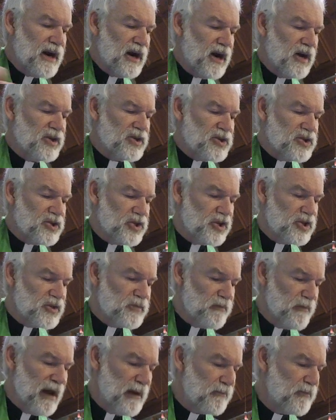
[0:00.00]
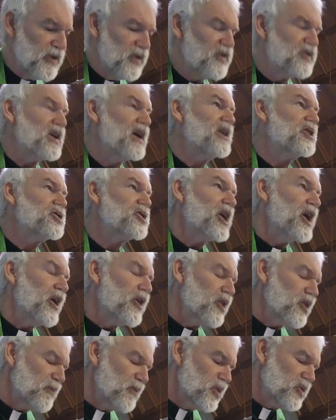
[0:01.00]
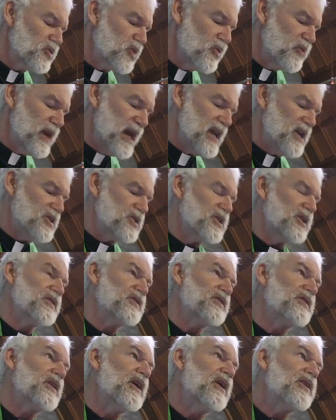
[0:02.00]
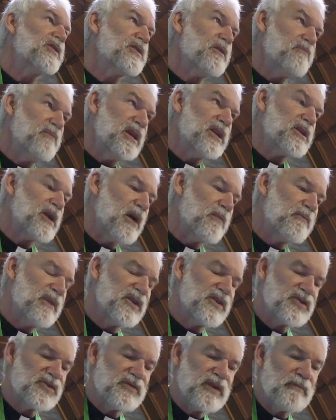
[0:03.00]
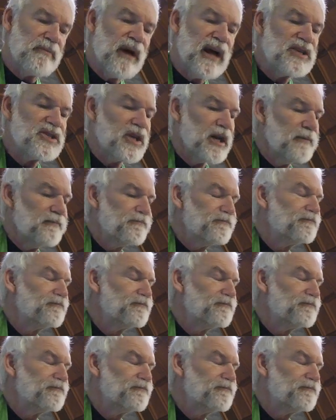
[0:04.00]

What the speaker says: our church members' charitable donations to meet our ministry budget.